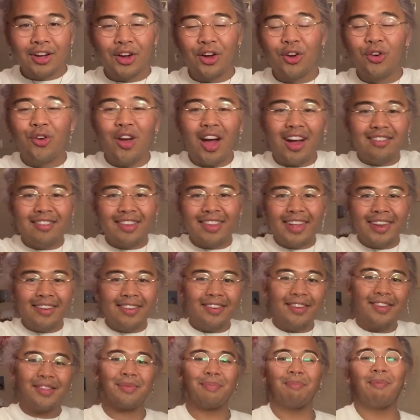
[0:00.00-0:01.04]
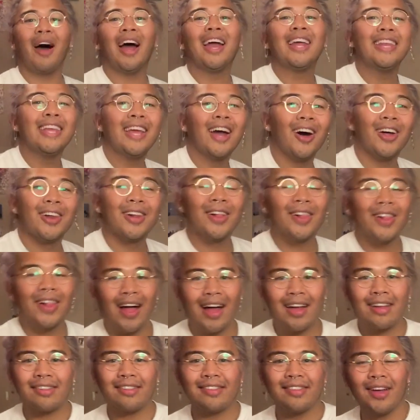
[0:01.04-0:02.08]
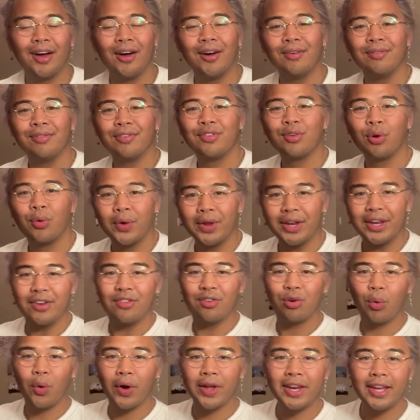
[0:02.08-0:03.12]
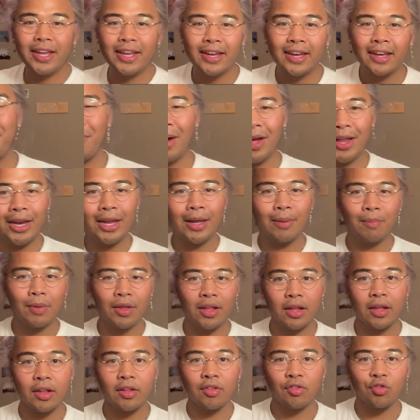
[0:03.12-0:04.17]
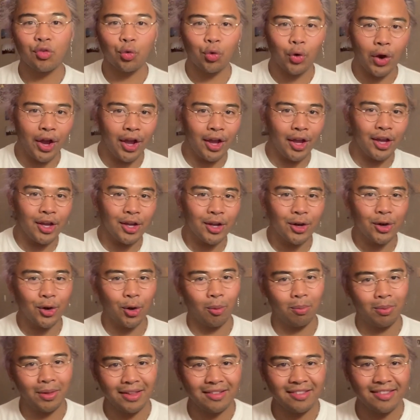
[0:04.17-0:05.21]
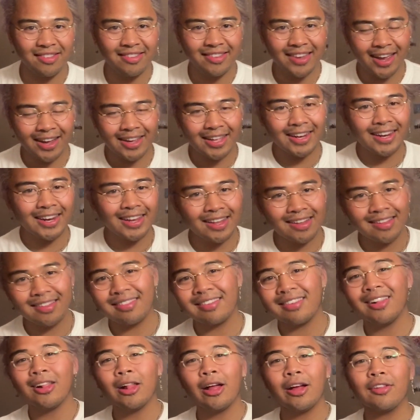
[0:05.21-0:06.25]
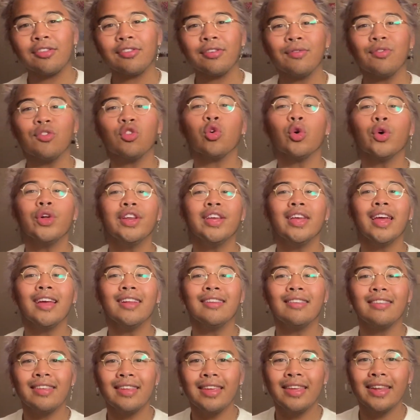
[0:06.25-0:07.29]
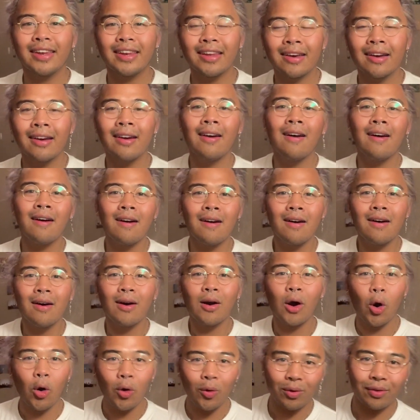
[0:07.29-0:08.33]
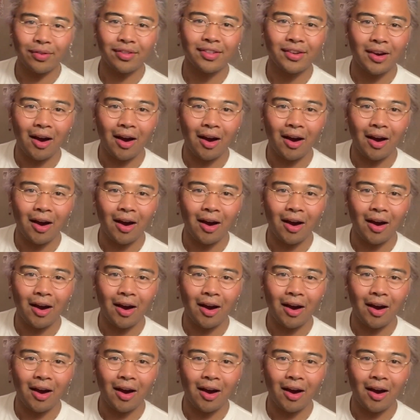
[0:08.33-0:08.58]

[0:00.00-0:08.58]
Congratulations, Bayanihan Class of 2020. My name is Ray Nobles-Decades, Class of 2018, Oaks